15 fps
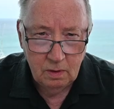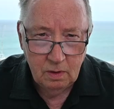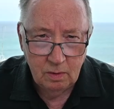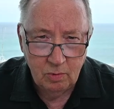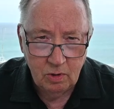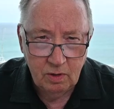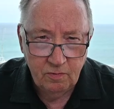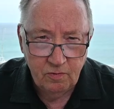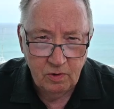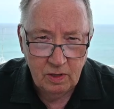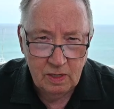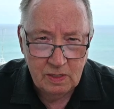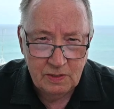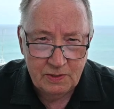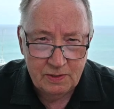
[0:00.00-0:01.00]
Good morning,
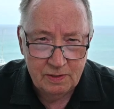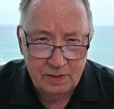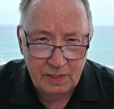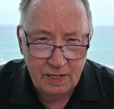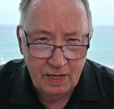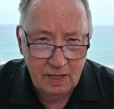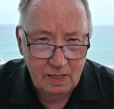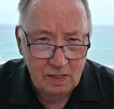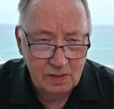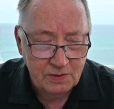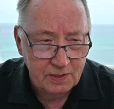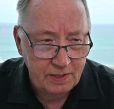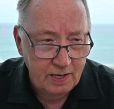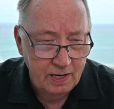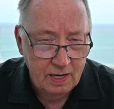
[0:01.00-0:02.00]
friends. Today
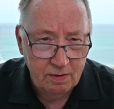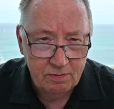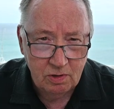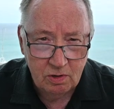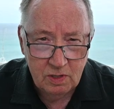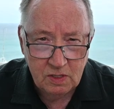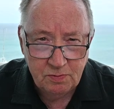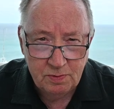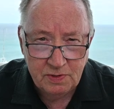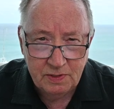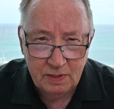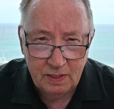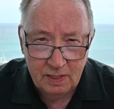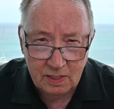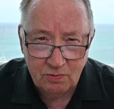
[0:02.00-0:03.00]
is the day after
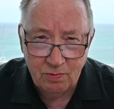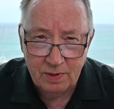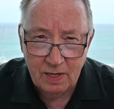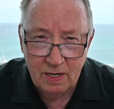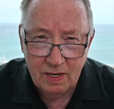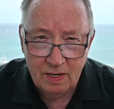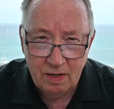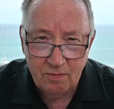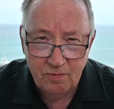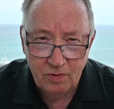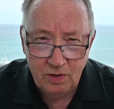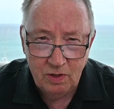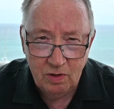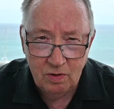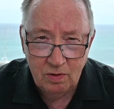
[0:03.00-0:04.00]
Christmas, and guess what I have
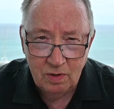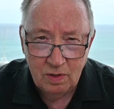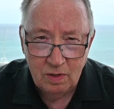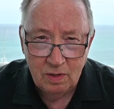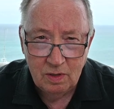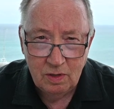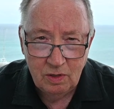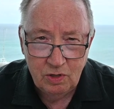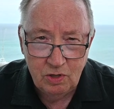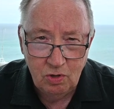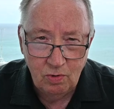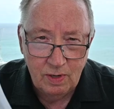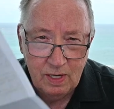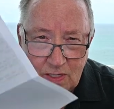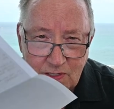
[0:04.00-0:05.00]
for you?
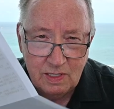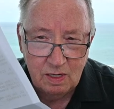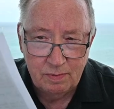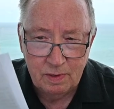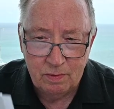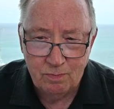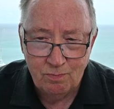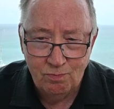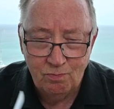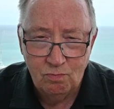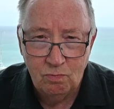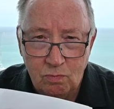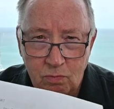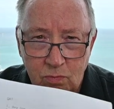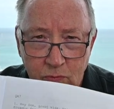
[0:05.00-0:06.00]

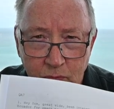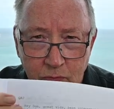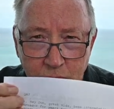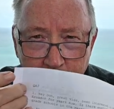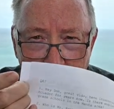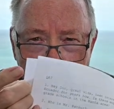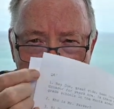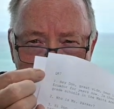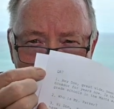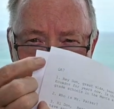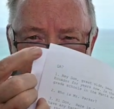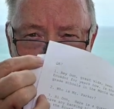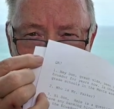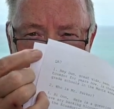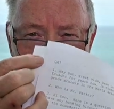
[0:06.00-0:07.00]
QA-7. See?
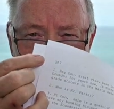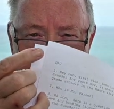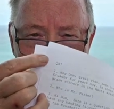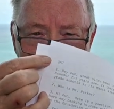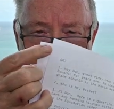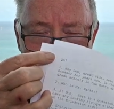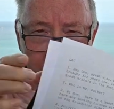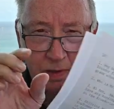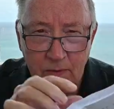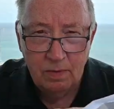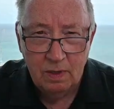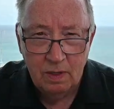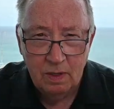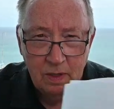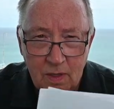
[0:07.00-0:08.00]

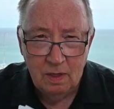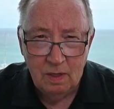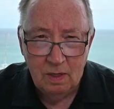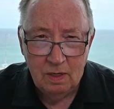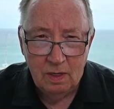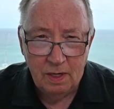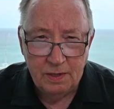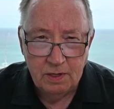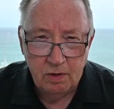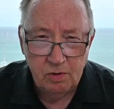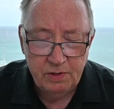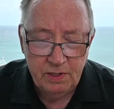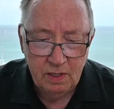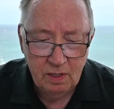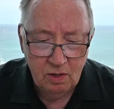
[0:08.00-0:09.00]
QA-7.
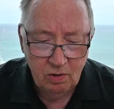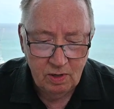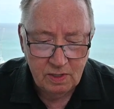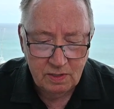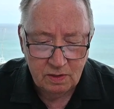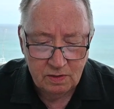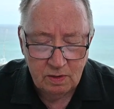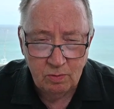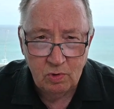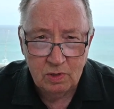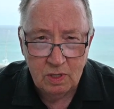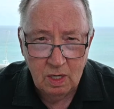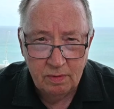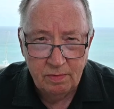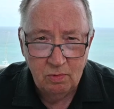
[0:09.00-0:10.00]
Another 10 questions. I'm
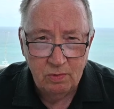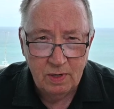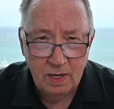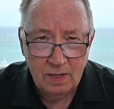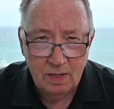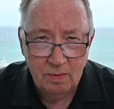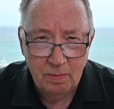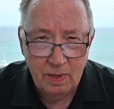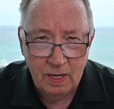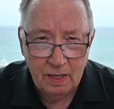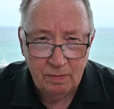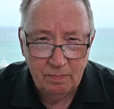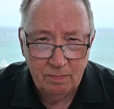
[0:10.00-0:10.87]
going to cover it when I come back.